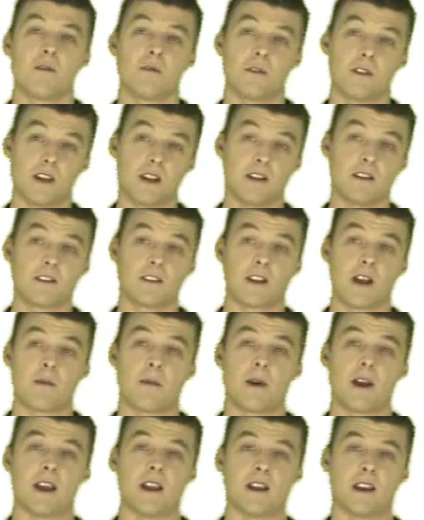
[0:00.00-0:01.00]
With in
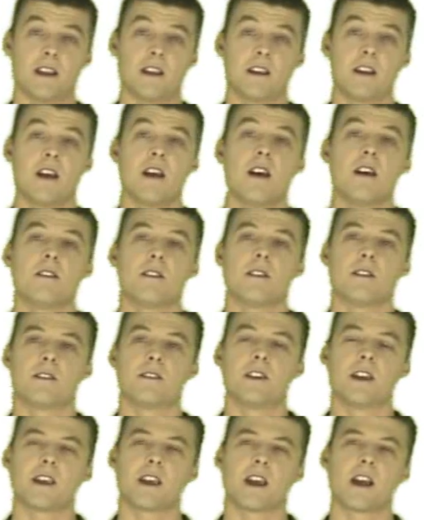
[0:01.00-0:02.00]
slab heating, the
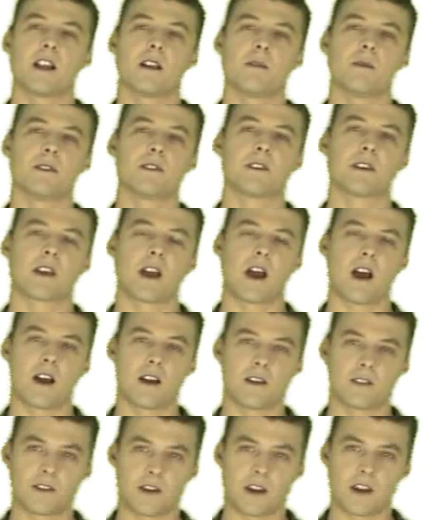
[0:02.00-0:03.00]
thick elements are
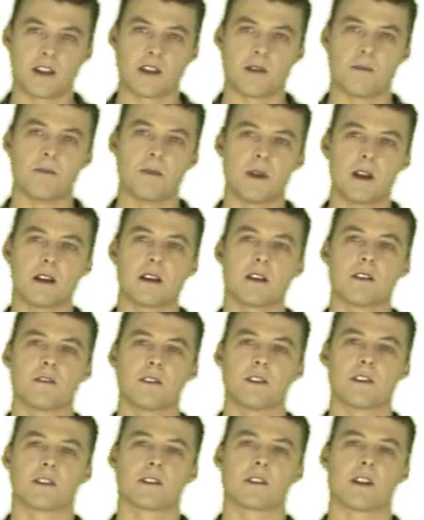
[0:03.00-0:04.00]
cast in the middle
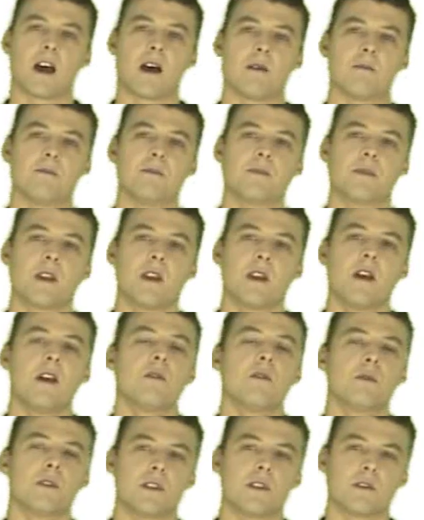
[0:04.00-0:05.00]
of the slab,
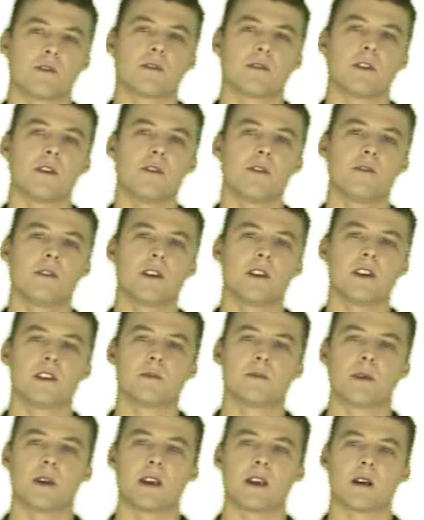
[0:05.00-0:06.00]
with the floor finish
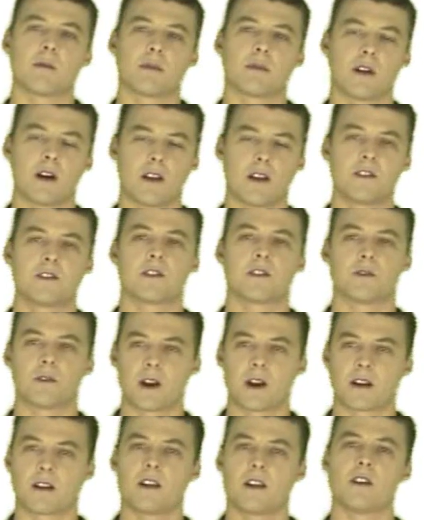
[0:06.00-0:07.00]
being applied
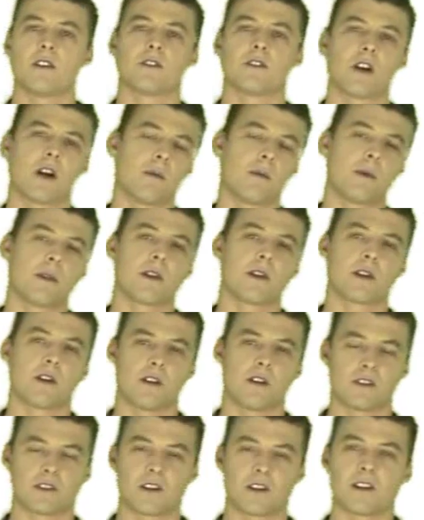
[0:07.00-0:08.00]
directly on top of the
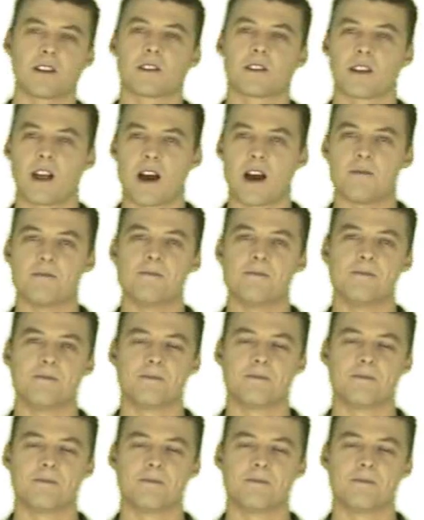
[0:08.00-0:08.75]
concrete slab.